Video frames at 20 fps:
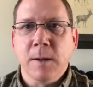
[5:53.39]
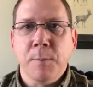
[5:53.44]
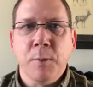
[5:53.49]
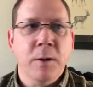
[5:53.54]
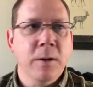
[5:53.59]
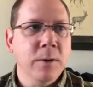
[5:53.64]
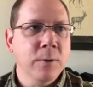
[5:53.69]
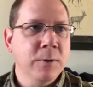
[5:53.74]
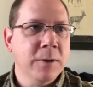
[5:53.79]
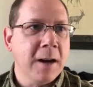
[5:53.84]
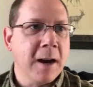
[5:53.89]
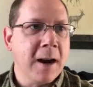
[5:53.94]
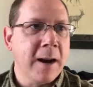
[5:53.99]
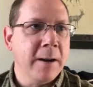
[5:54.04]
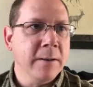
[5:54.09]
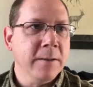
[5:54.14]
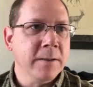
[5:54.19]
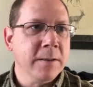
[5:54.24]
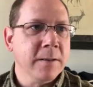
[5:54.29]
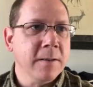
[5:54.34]
I put new
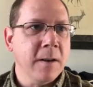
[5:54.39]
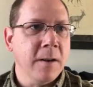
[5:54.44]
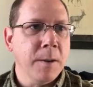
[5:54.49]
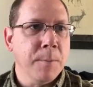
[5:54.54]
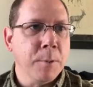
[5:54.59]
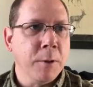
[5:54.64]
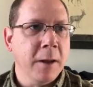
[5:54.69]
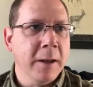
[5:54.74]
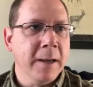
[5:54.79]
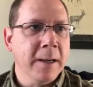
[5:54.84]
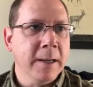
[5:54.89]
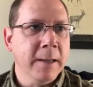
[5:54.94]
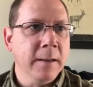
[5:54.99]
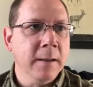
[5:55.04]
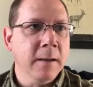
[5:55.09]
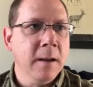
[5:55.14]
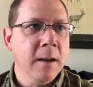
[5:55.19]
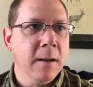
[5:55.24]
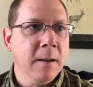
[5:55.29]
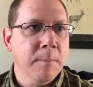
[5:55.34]
tires on the
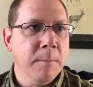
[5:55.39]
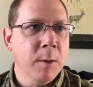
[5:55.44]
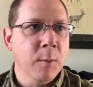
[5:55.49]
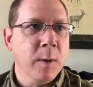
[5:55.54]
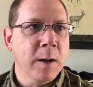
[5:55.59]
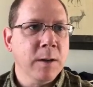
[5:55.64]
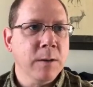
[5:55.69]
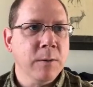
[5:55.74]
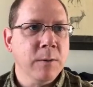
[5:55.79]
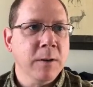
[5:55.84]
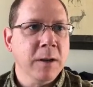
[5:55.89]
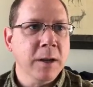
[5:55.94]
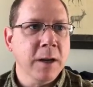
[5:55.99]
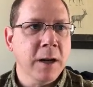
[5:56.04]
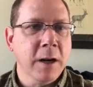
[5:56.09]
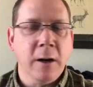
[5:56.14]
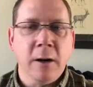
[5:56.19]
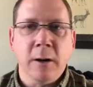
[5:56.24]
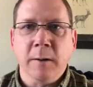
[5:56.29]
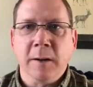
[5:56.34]
plane midway through the
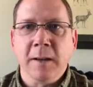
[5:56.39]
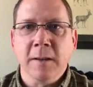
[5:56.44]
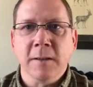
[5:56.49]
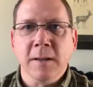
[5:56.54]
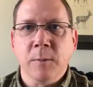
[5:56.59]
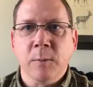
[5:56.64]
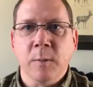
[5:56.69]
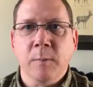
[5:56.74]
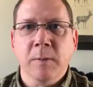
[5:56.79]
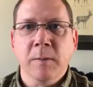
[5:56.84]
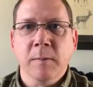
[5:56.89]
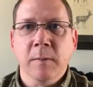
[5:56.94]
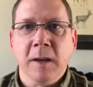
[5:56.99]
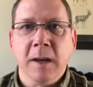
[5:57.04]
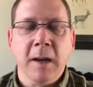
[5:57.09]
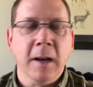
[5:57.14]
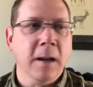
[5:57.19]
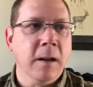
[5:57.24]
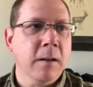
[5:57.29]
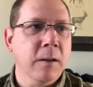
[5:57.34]
year because they were
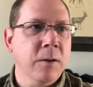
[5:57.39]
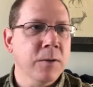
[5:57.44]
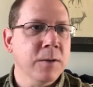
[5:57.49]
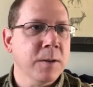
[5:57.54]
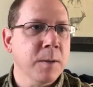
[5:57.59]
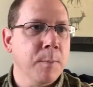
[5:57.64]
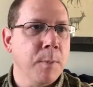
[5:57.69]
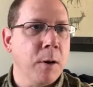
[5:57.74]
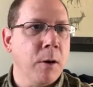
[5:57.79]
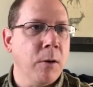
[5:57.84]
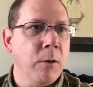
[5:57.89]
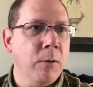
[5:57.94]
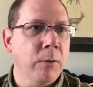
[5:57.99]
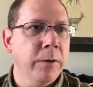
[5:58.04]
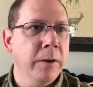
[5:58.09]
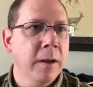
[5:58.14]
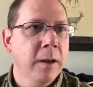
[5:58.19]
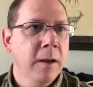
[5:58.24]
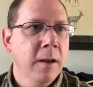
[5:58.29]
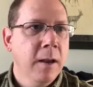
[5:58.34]
getting close to
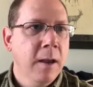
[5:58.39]
bald.